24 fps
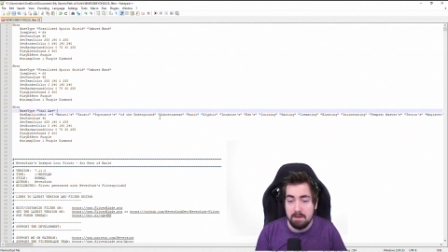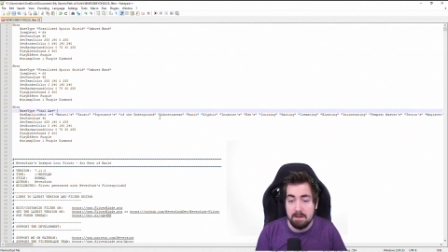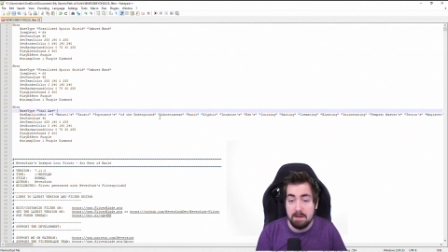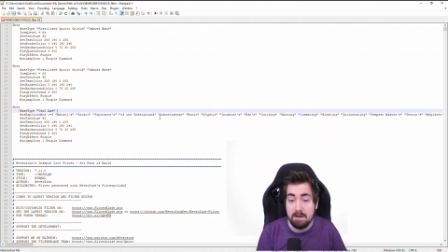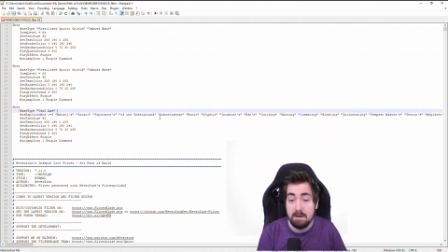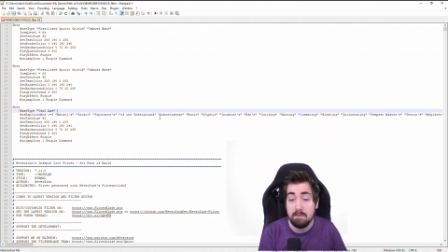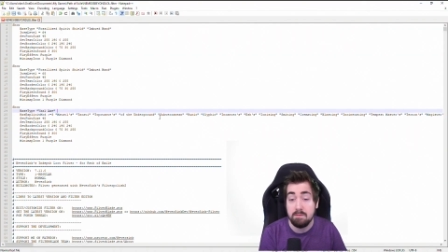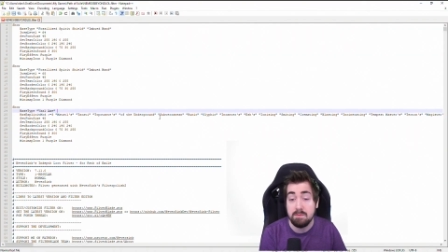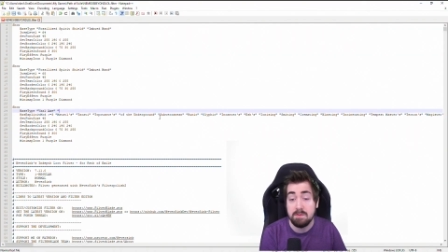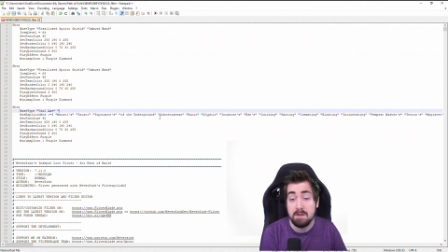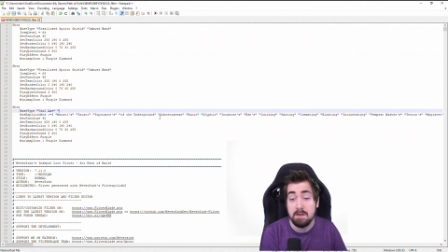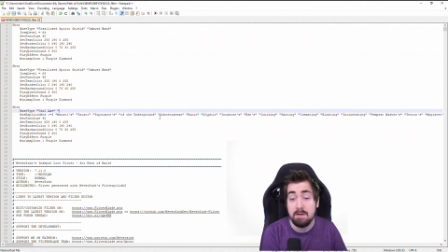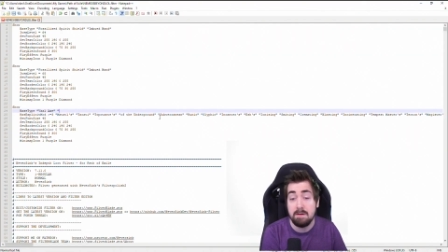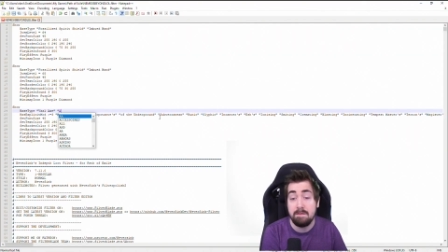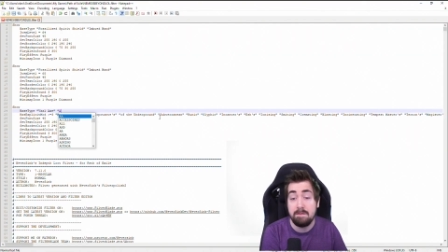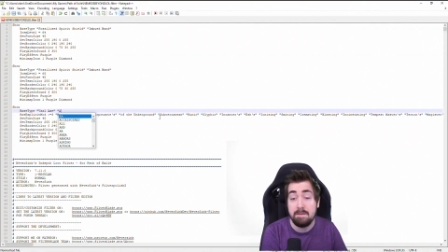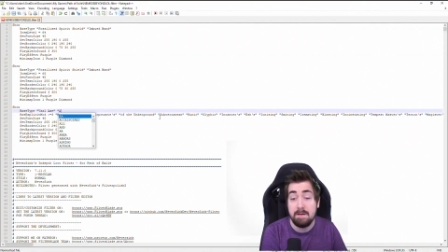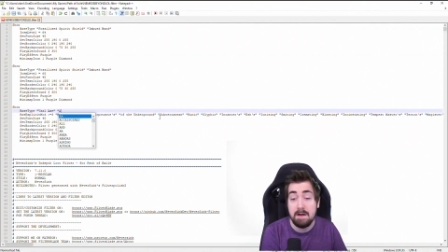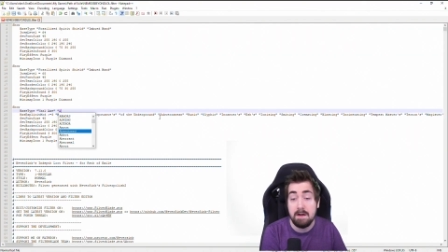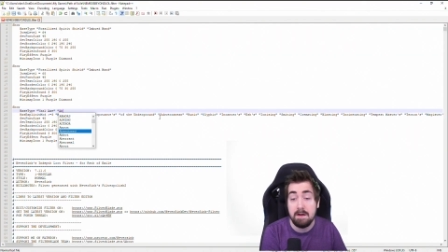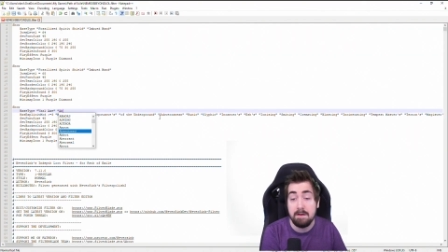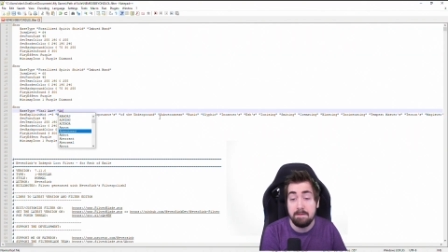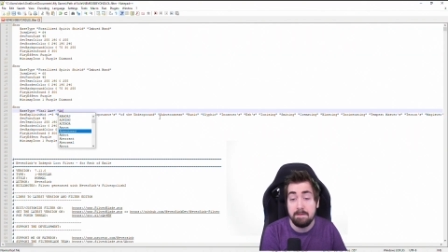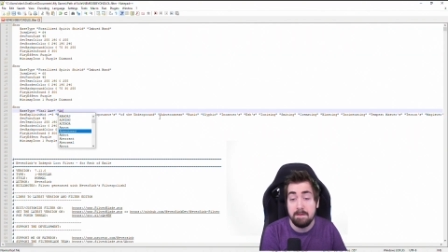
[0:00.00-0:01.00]
that I was going to
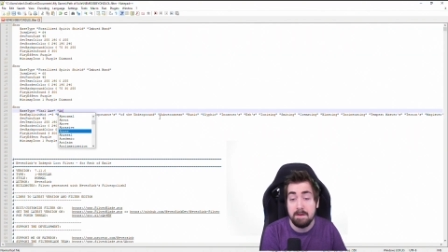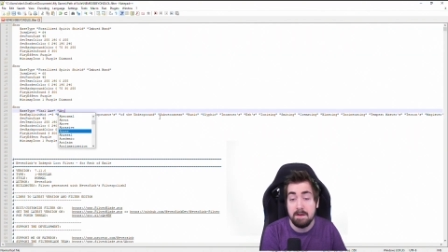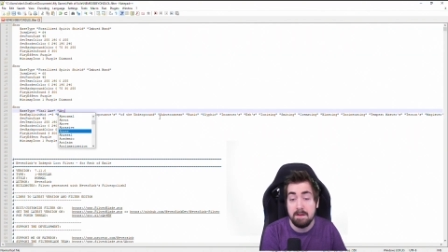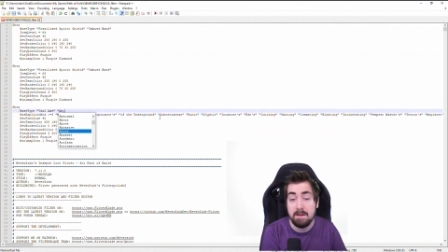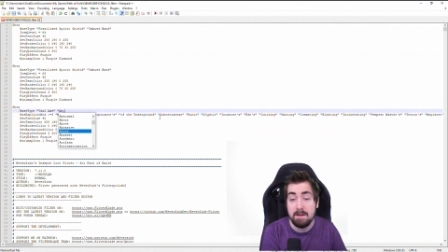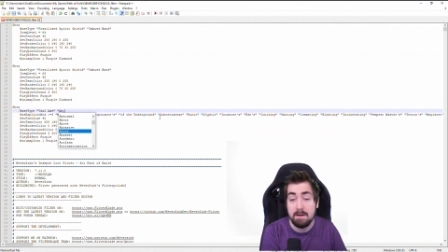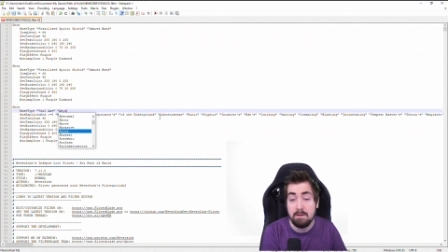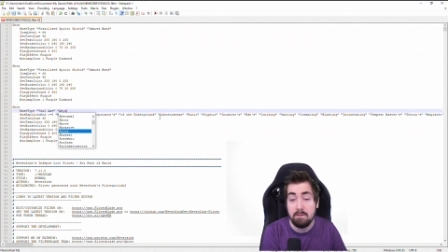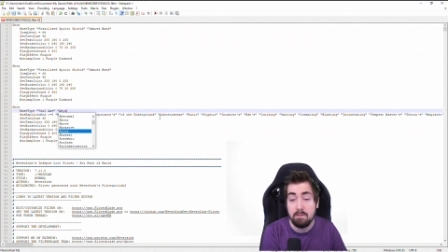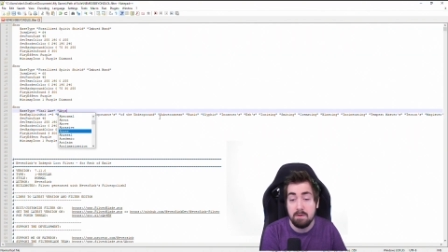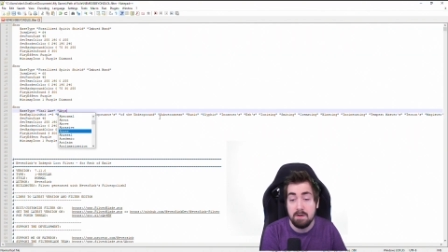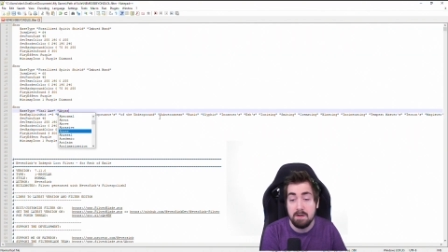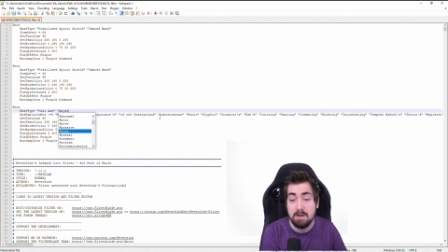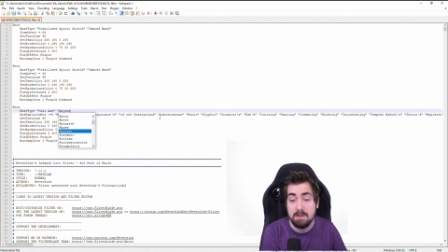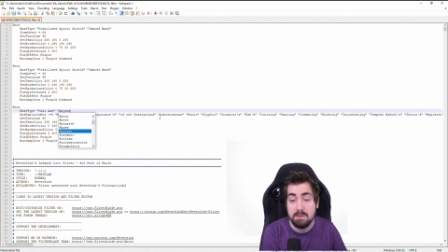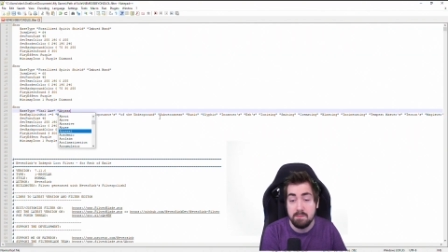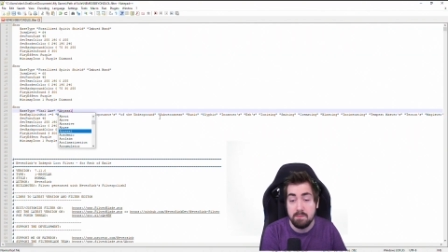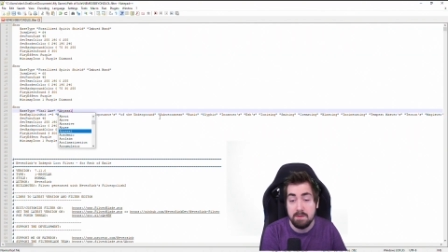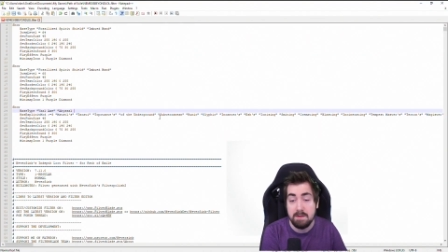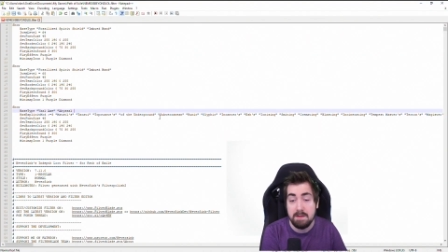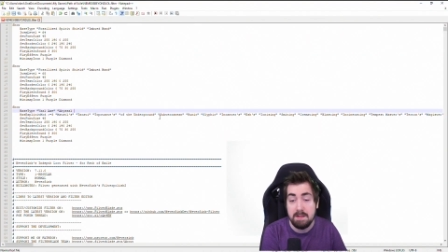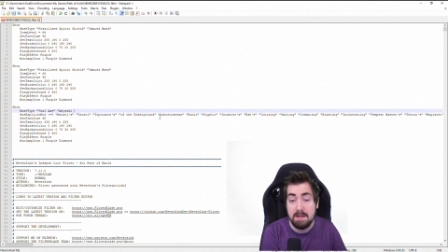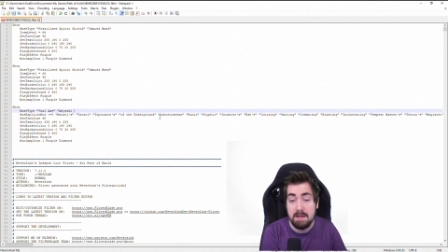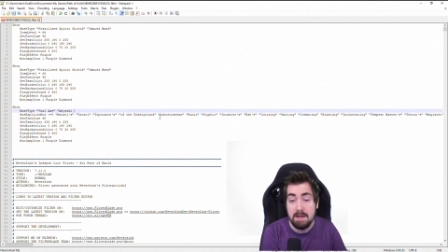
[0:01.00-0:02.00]
verify that it works
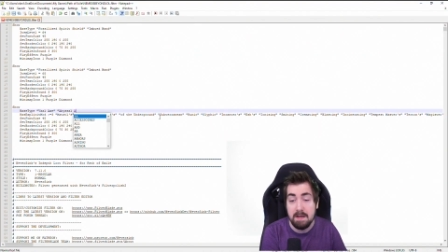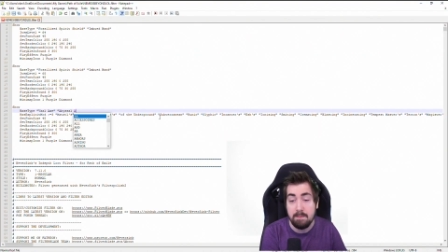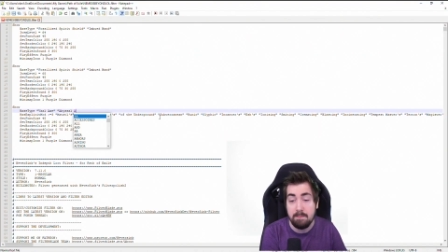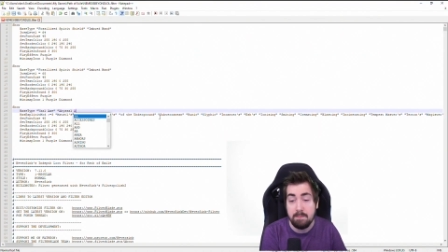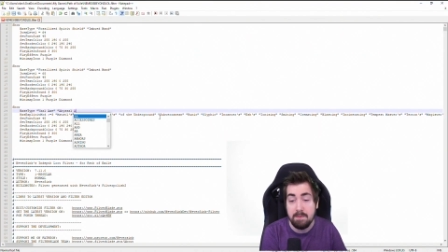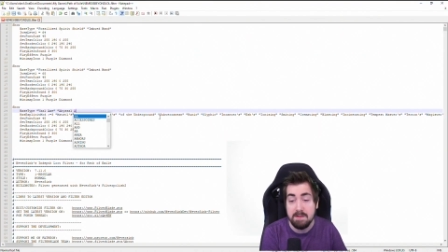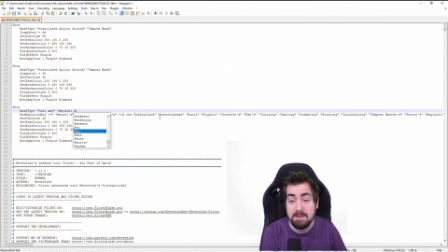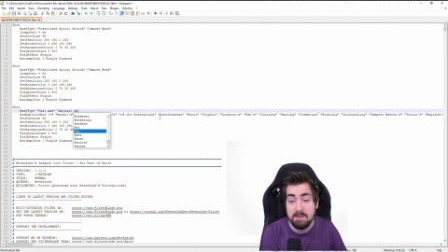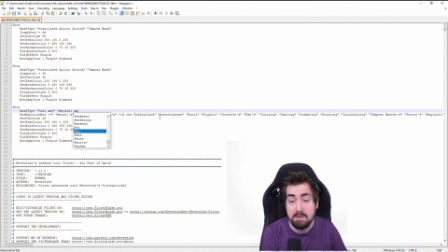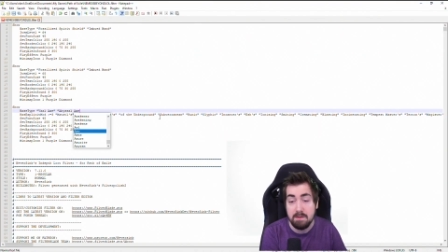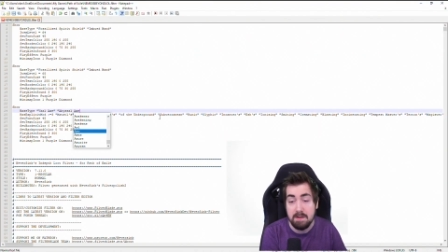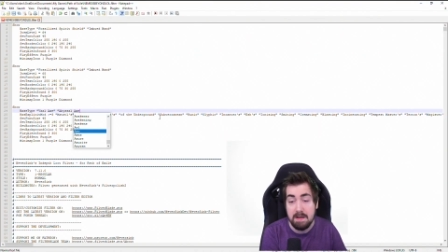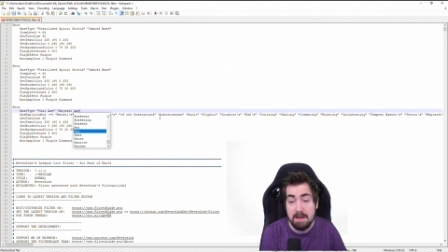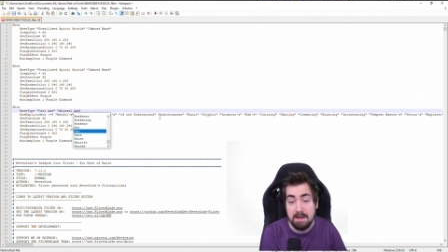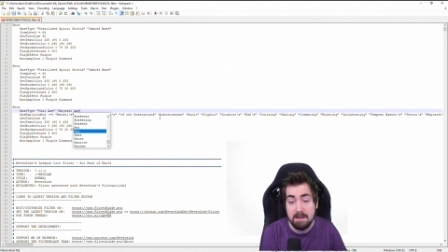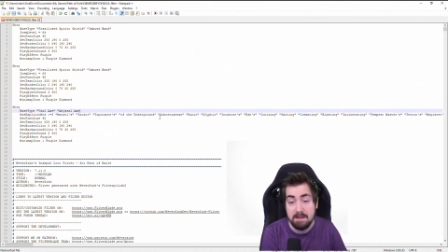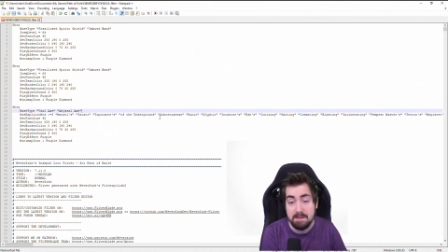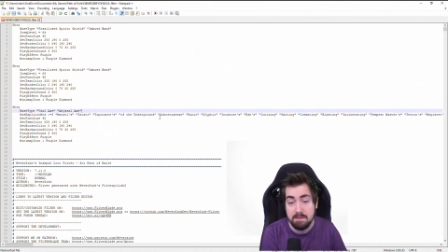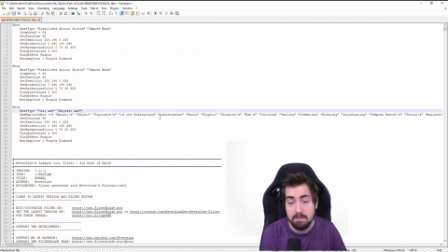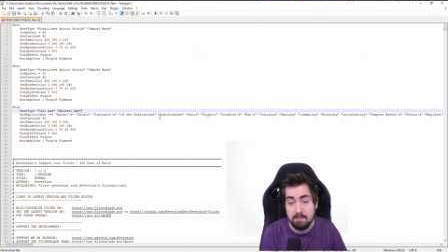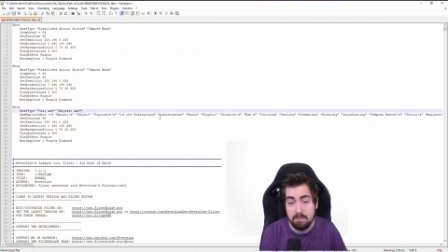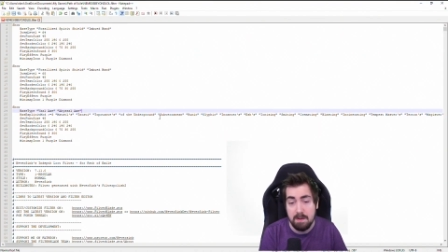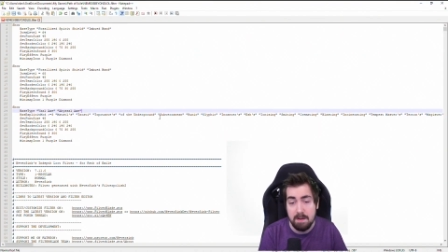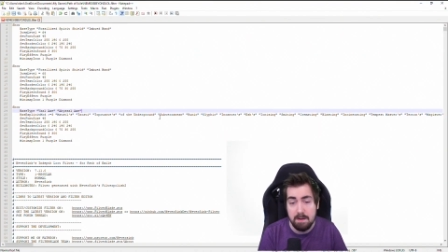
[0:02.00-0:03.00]
with the Abyssal
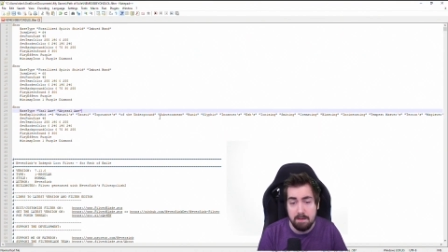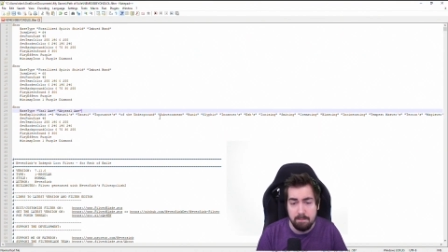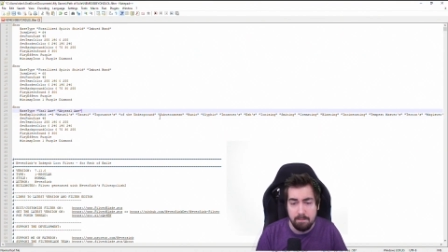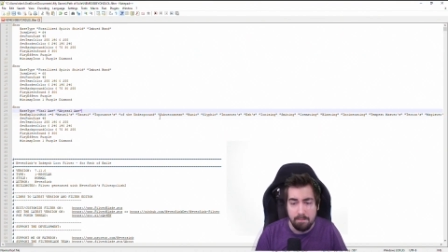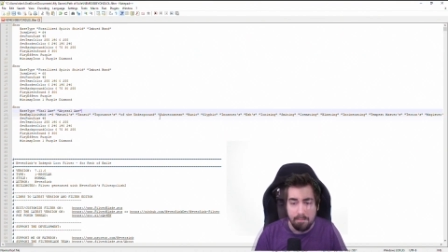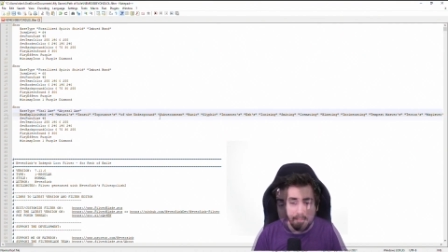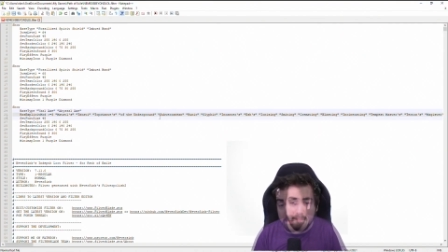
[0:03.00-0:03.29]
axe, right?